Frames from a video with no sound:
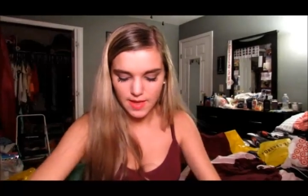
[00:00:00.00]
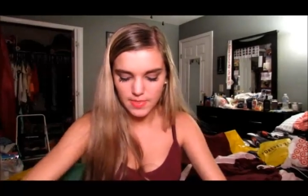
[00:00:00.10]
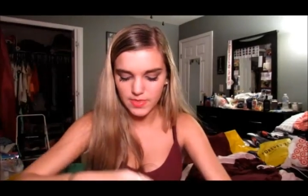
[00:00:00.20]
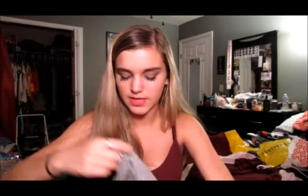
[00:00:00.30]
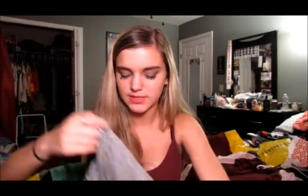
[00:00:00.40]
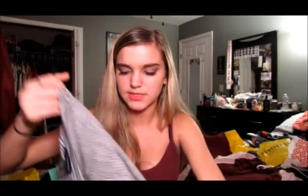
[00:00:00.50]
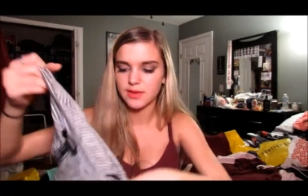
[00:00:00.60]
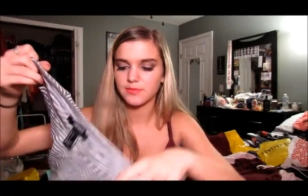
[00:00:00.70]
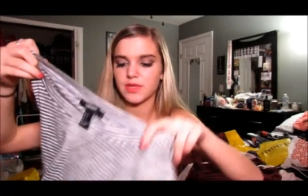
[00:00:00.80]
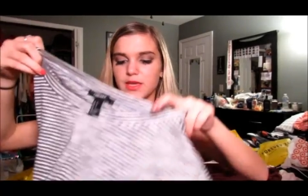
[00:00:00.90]
And then
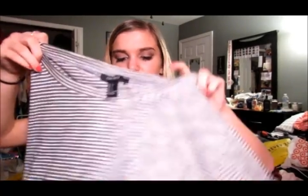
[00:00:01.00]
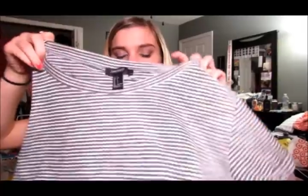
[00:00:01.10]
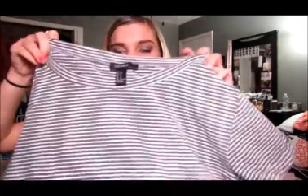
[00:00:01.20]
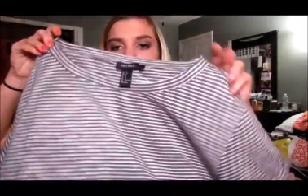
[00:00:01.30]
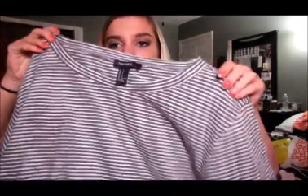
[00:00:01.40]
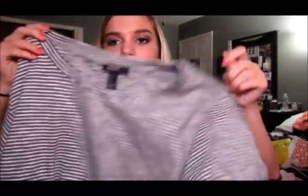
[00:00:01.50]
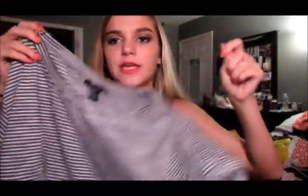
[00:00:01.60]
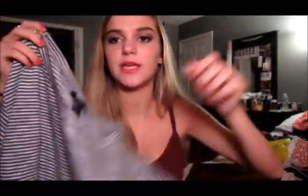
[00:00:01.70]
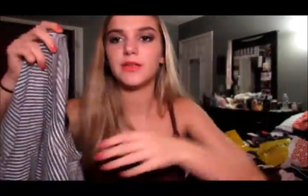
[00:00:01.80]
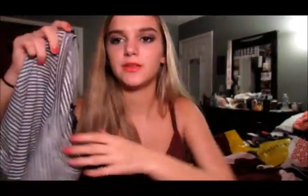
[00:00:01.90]
same thing, I just got
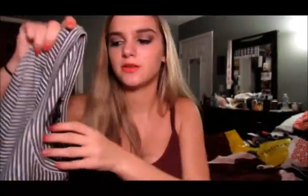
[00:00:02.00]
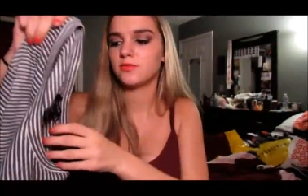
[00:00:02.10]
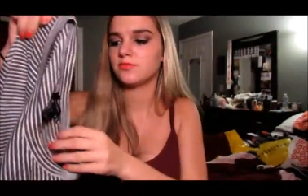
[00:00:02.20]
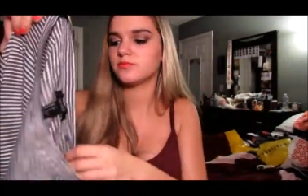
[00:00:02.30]
it in.